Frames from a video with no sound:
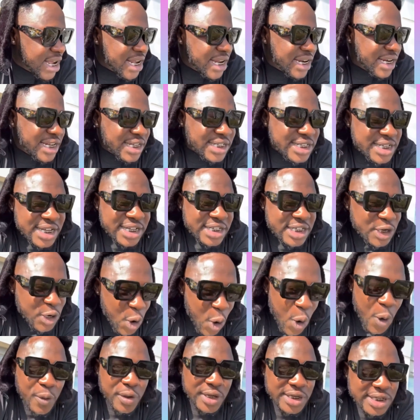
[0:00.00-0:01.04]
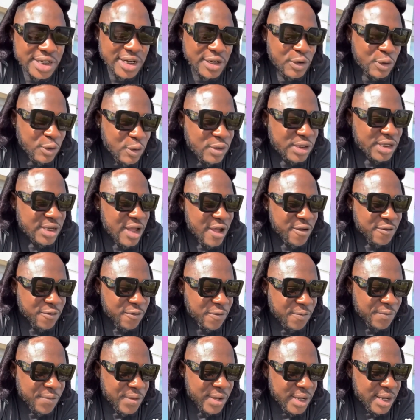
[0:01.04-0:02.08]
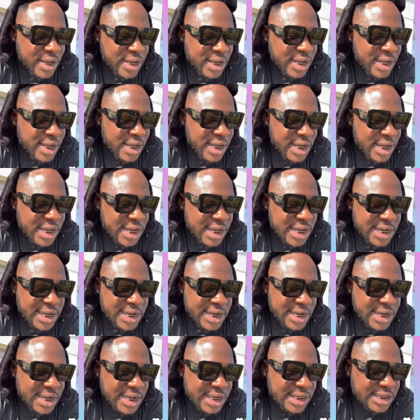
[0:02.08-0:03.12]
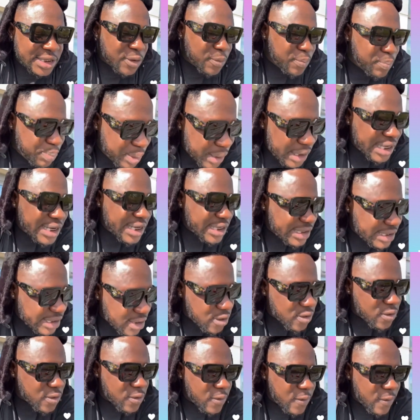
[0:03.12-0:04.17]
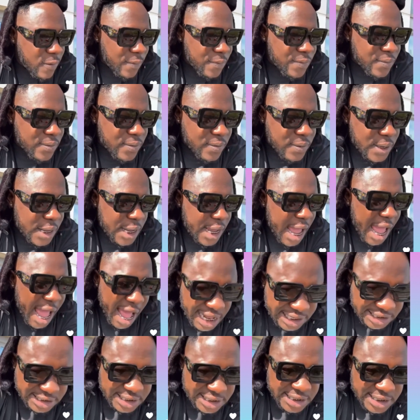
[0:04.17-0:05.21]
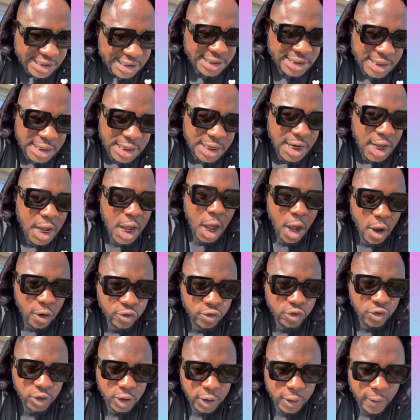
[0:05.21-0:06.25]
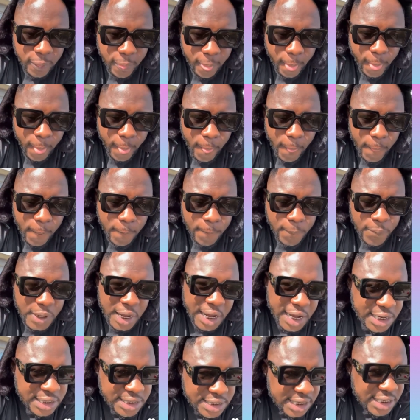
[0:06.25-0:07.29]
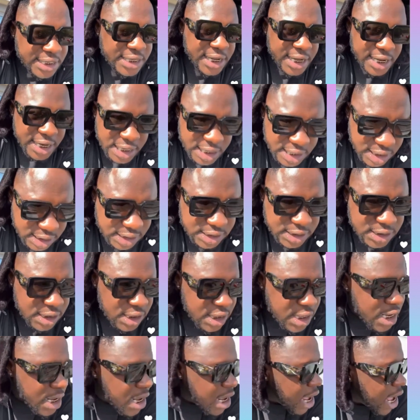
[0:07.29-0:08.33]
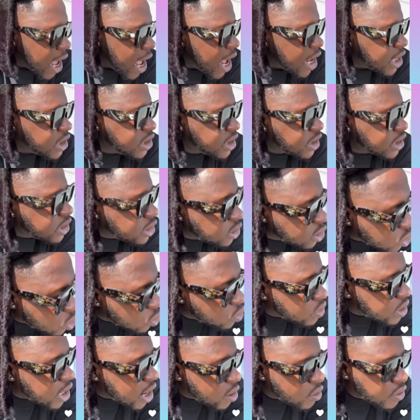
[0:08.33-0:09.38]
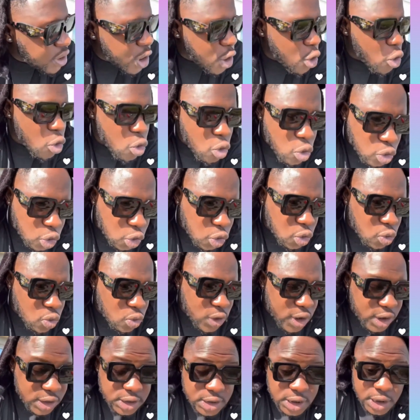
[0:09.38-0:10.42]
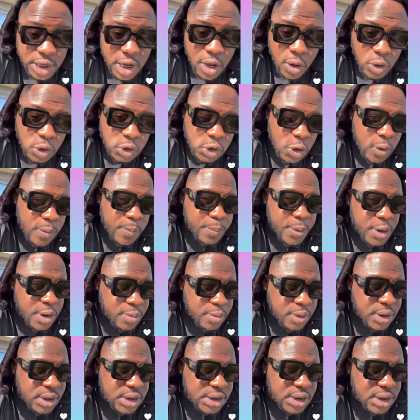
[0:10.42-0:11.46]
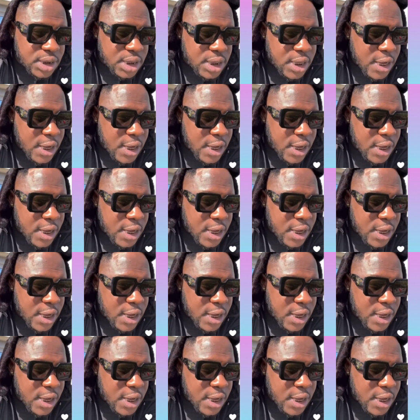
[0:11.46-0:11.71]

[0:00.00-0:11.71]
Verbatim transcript: this station always they do stuff to belittle artists in the country, entertainers. I just sold out the O two. Yesterday I was on B B C